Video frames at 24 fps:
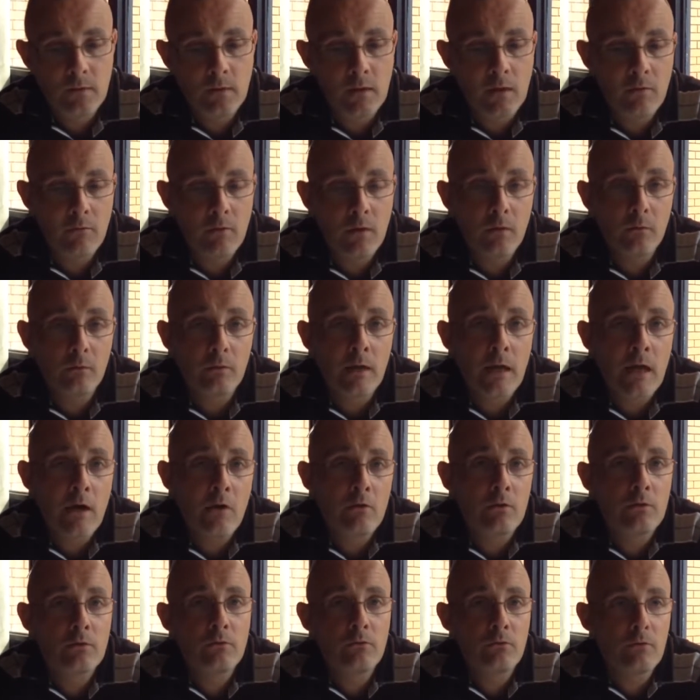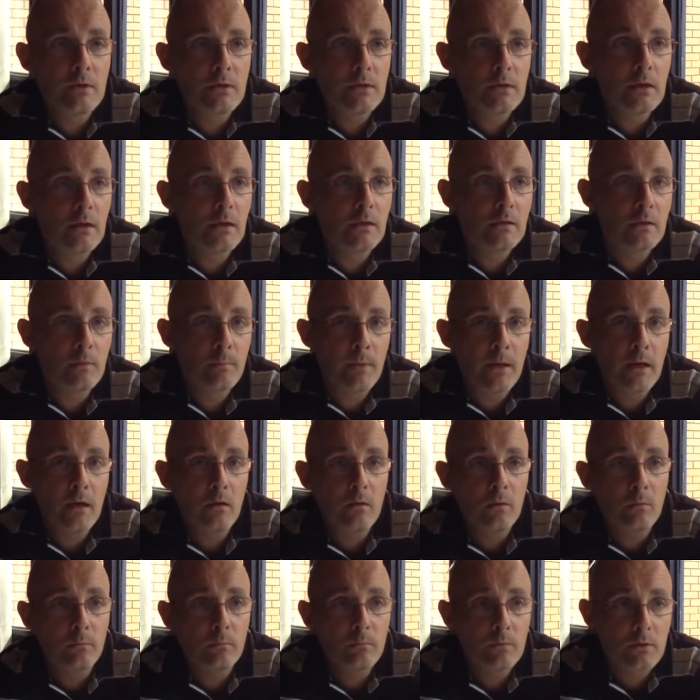their own characteristics
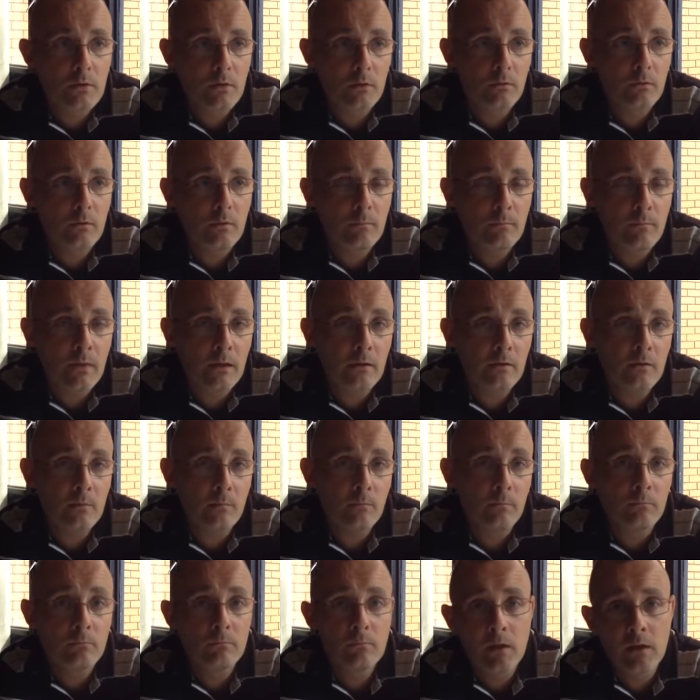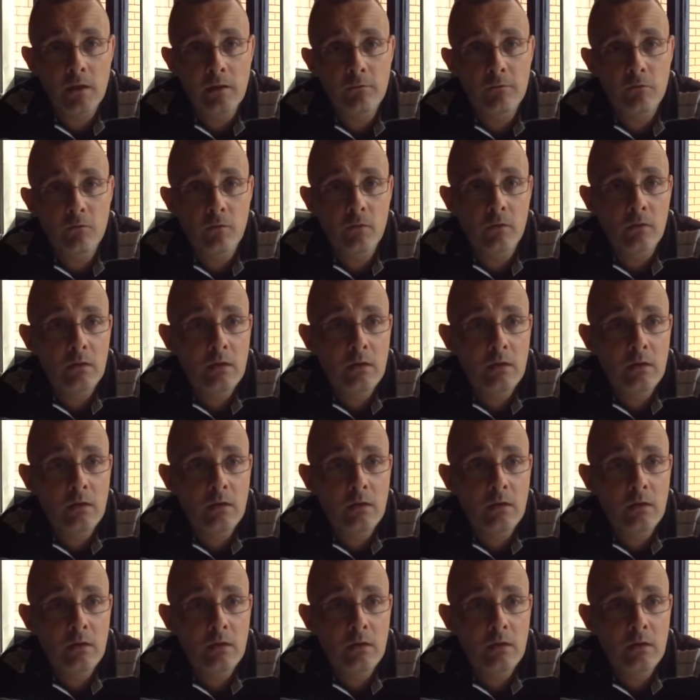about them, so that makes them either